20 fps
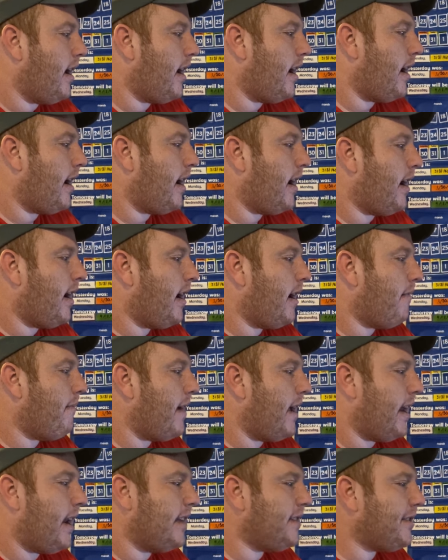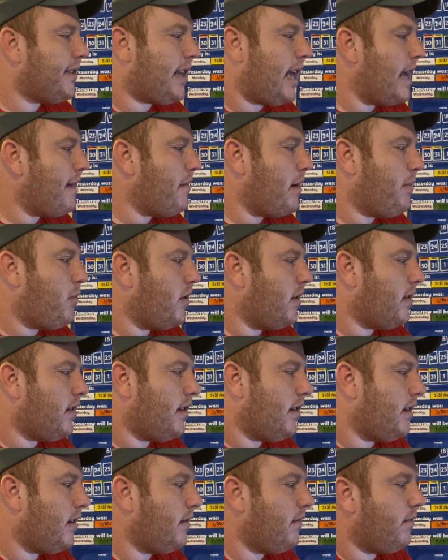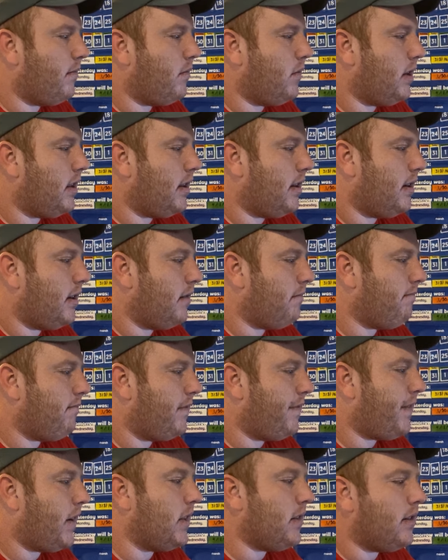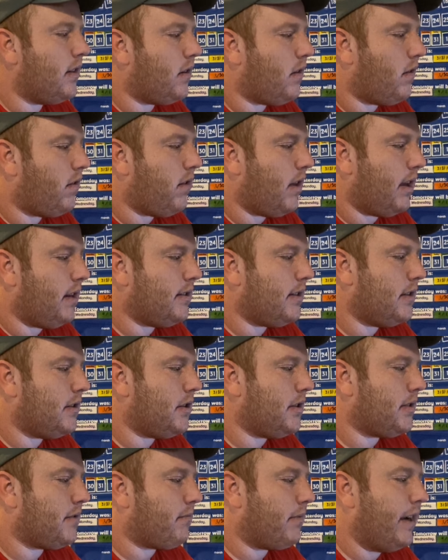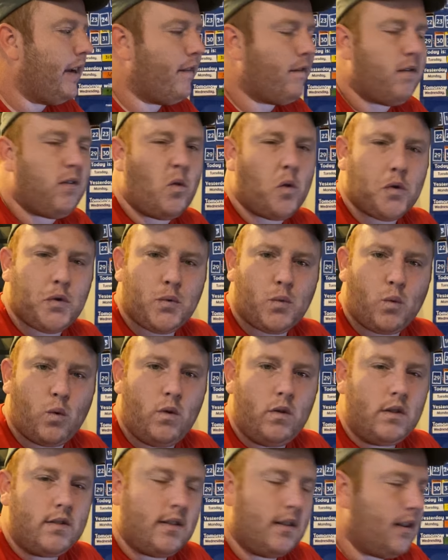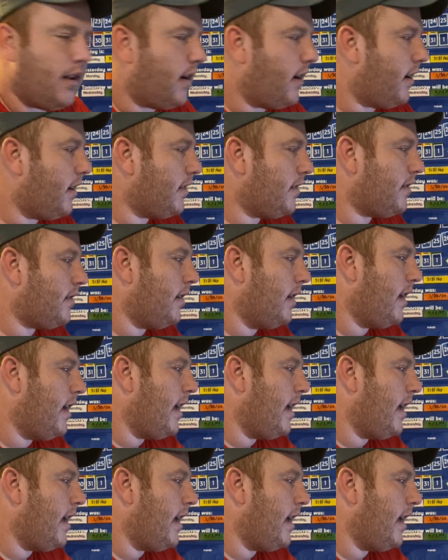And I just came up with a fun little thing to just reinforce rules and laws.